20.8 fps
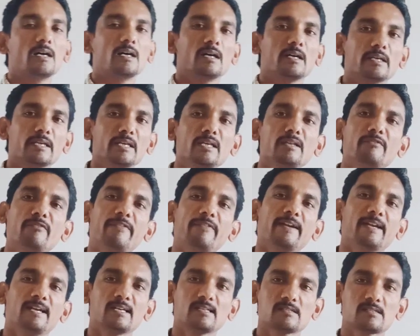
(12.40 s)
In
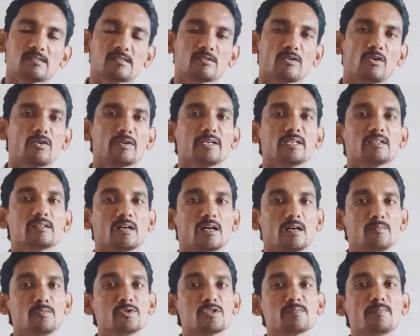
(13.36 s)
fairs or in
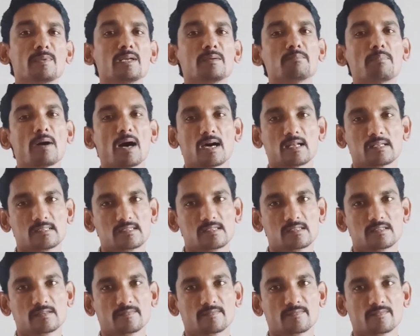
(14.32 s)
amusement
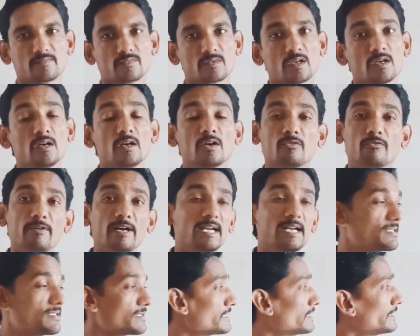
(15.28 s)
parks, we
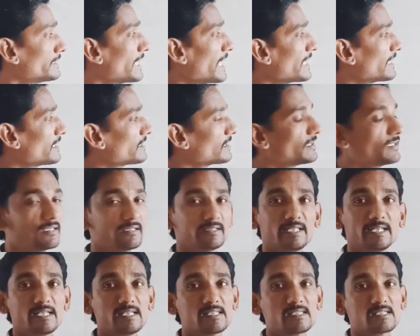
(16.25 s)
had seen that
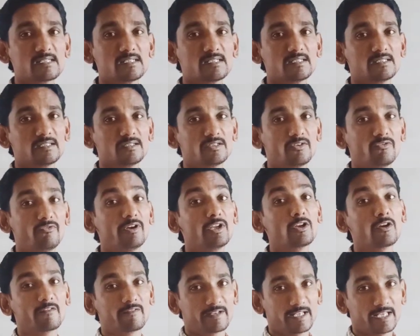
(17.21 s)
there is a
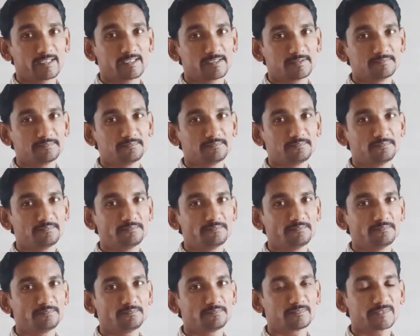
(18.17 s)
Wheel of Death.
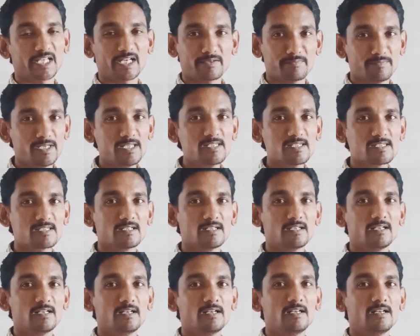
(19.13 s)
That means
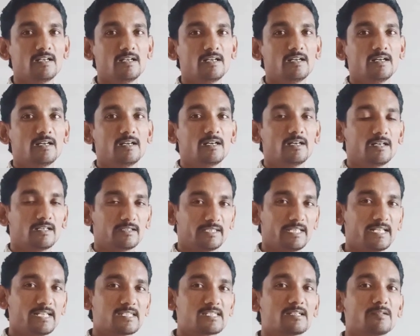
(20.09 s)

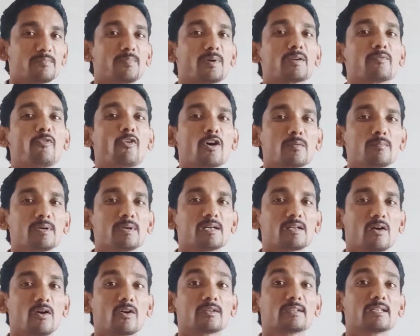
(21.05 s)
there is a
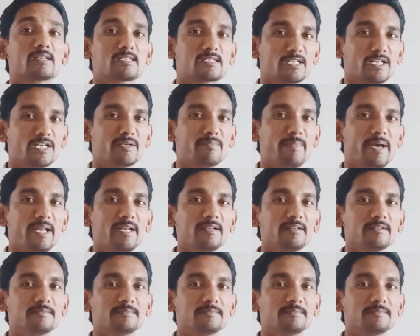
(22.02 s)
performer or the stuntman